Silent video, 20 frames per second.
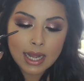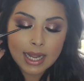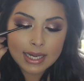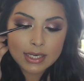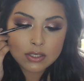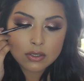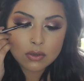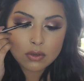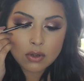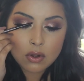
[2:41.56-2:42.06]
I
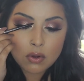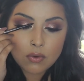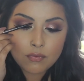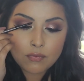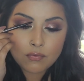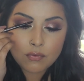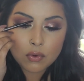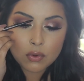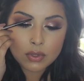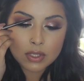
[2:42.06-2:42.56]
don't go
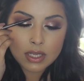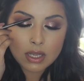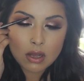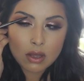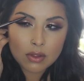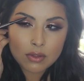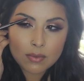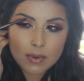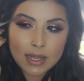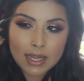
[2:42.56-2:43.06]
fully
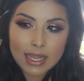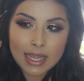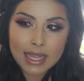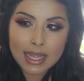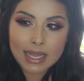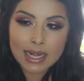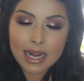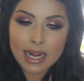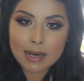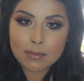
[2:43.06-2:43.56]
all the way
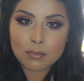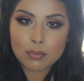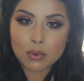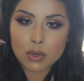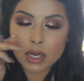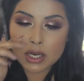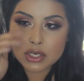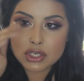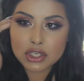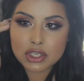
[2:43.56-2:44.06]
in. I
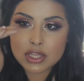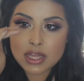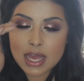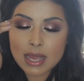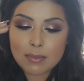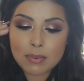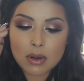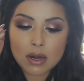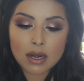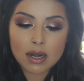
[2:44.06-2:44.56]
brush
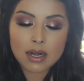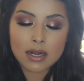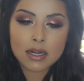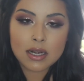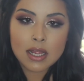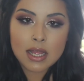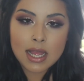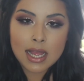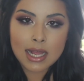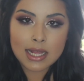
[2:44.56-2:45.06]
that part,
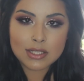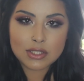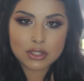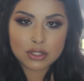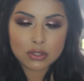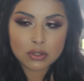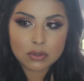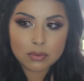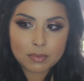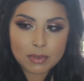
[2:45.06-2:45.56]
as
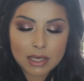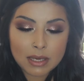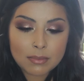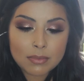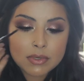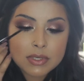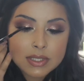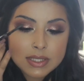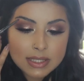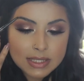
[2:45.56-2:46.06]
you'll be
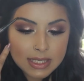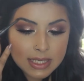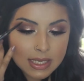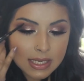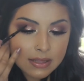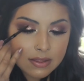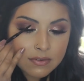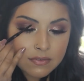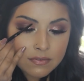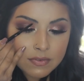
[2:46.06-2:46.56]
able to see
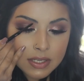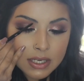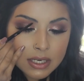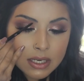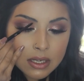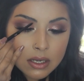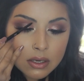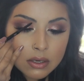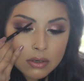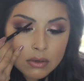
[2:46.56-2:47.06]
in the
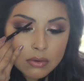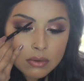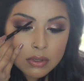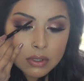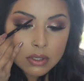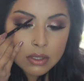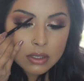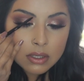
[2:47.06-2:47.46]
video.